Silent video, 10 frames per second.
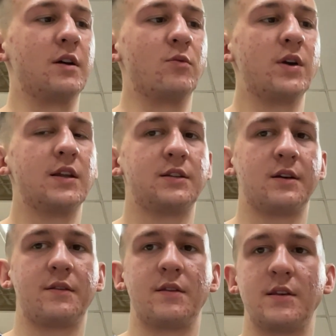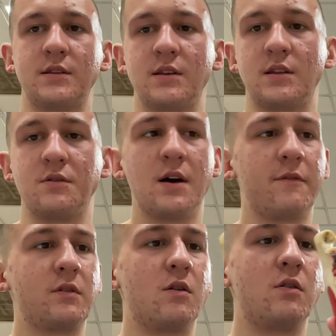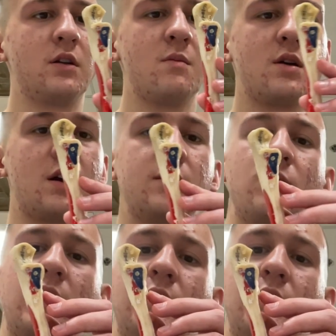and we can tell that this is the left ulna because we can